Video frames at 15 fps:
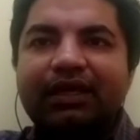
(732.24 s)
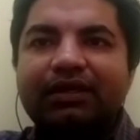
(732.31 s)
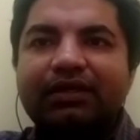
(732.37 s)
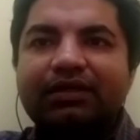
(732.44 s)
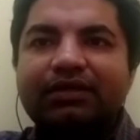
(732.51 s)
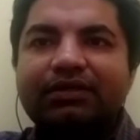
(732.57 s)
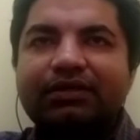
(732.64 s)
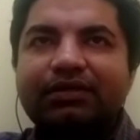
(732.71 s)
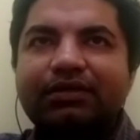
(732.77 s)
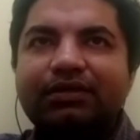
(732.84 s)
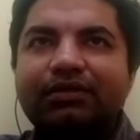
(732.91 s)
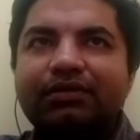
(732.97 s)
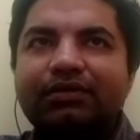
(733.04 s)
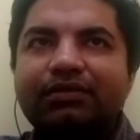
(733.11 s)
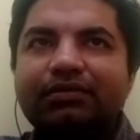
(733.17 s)

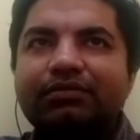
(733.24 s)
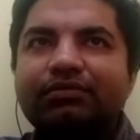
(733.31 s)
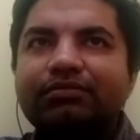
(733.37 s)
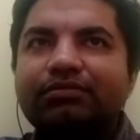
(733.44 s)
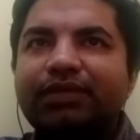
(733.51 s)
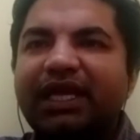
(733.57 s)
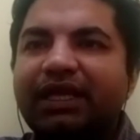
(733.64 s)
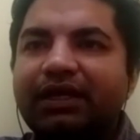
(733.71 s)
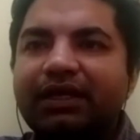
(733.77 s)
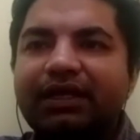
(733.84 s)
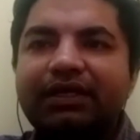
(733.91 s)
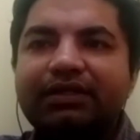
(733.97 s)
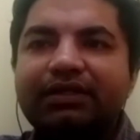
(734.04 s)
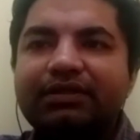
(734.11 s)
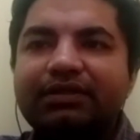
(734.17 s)
So big
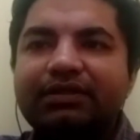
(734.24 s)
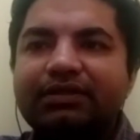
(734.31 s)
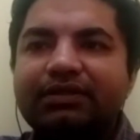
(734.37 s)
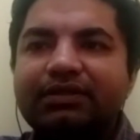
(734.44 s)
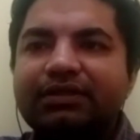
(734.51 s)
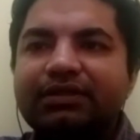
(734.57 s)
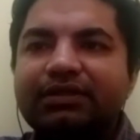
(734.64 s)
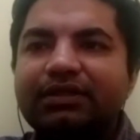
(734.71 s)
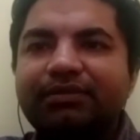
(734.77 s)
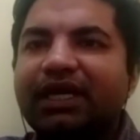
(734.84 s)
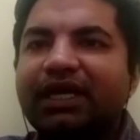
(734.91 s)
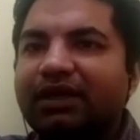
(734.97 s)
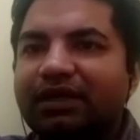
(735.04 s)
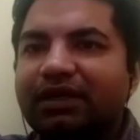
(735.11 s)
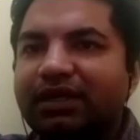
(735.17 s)
grants, the
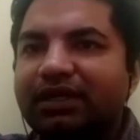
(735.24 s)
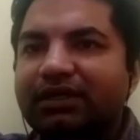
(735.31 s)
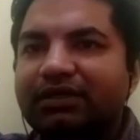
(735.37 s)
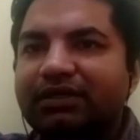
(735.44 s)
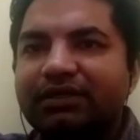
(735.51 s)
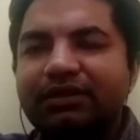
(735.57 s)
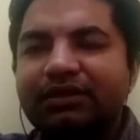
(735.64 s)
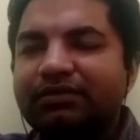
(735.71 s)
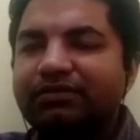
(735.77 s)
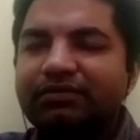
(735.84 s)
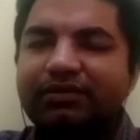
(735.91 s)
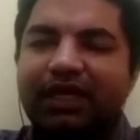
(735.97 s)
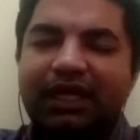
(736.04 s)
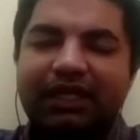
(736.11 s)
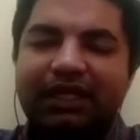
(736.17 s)
BIRAC grants, and
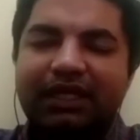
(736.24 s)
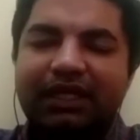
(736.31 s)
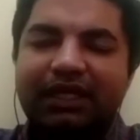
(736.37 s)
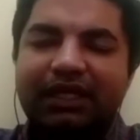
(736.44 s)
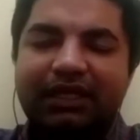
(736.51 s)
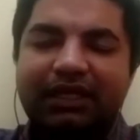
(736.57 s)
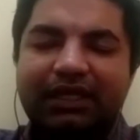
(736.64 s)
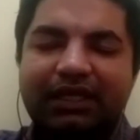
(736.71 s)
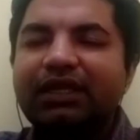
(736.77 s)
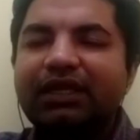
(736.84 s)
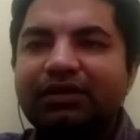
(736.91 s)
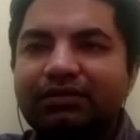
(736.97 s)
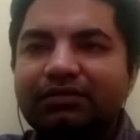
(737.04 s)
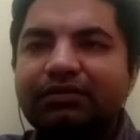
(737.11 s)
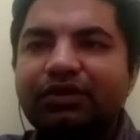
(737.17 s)
they are a
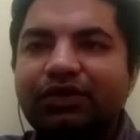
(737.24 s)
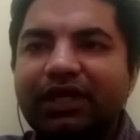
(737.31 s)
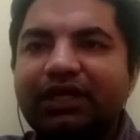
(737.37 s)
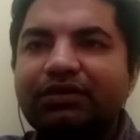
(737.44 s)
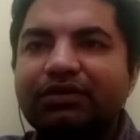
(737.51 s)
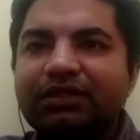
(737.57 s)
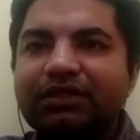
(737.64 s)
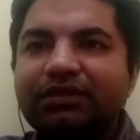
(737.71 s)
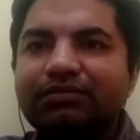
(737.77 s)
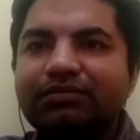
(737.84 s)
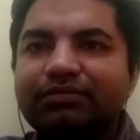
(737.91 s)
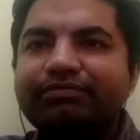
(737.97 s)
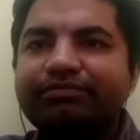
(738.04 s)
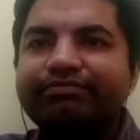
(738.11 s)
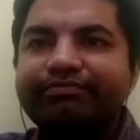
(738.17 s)
good ecosystem.
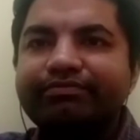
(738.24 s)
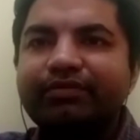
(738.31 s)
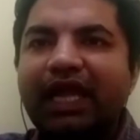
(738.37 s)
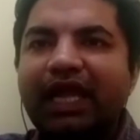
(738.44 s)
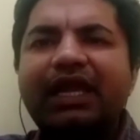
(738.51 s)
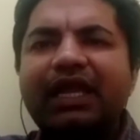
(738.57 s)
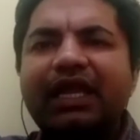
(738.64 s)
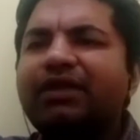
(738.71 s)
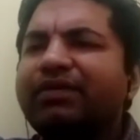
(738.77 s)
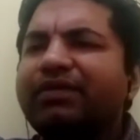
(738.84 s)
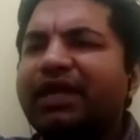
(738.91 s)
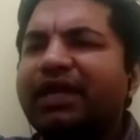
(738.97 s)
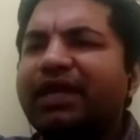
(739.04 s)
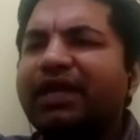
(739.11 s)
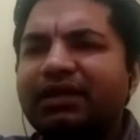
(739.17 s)
And
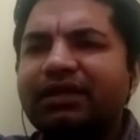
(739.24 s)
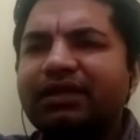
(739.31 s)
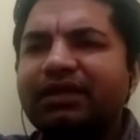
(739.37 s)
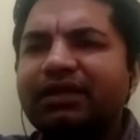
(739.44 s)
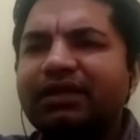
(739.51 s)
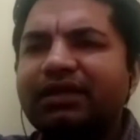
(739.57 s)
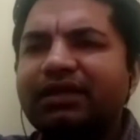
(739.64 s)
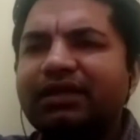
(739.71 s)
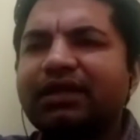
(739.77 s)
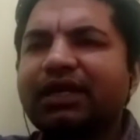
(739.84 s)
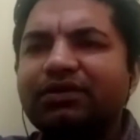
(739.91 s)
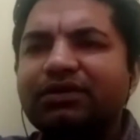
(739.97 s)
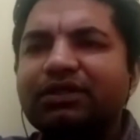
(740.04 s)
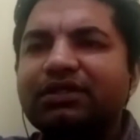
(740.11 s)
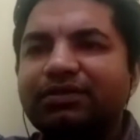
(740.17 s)
Elevate
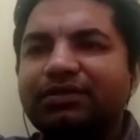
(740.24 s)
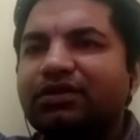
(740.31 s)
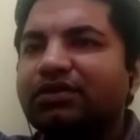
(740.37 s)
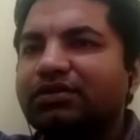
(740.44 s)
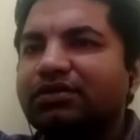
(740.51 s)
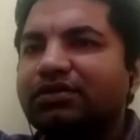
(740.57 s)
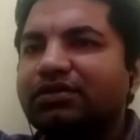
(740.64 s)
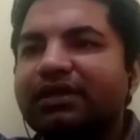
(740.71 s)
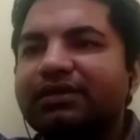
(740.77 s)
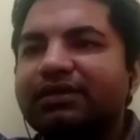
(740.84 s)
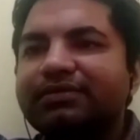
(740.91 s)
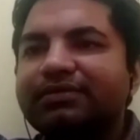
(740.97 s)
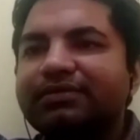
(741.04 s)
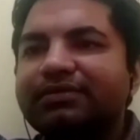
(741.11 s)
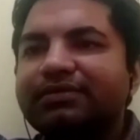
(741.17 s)
ecosystem is also
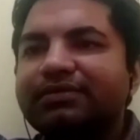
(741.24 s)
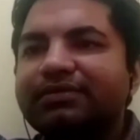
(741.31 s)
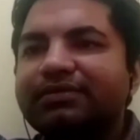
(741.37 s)
great.